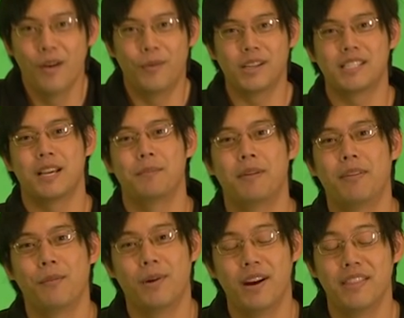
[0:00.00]
What's up,
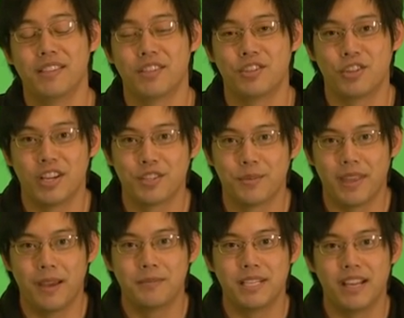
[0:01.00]
everyone? This is Jason with
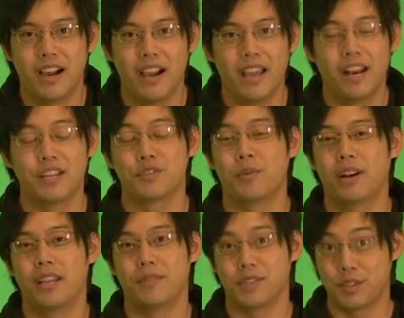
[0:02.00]
MDI, and I just want
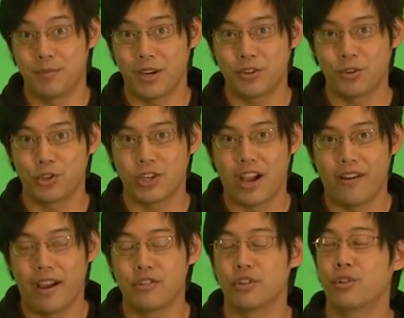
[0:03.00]
to give a special shout
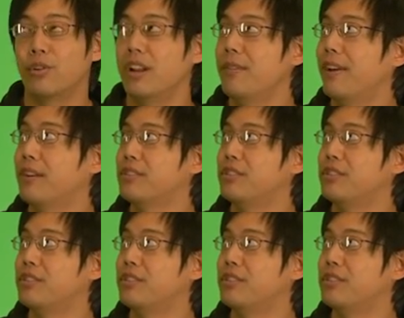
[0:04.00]
out to Creative House